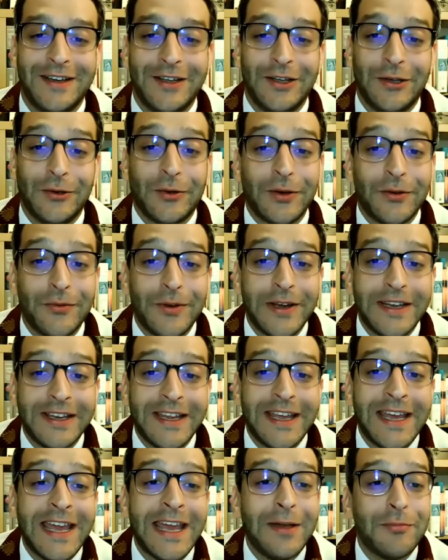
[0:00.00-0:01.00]
You can read
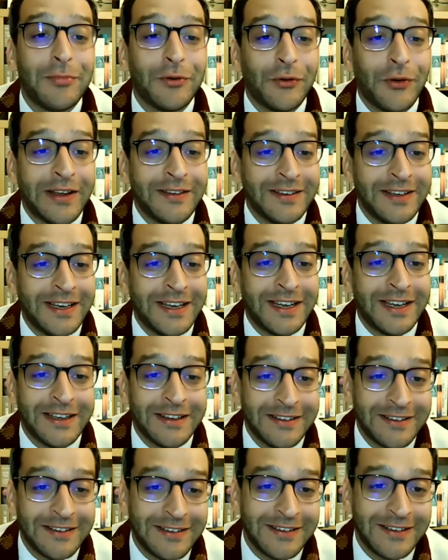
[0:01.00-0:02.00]
Hebrew as it
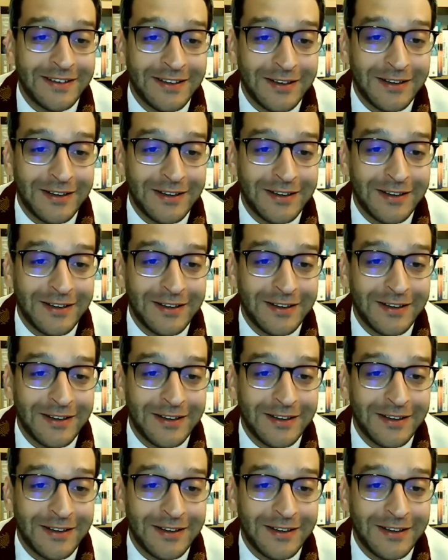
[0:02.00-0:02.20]
is,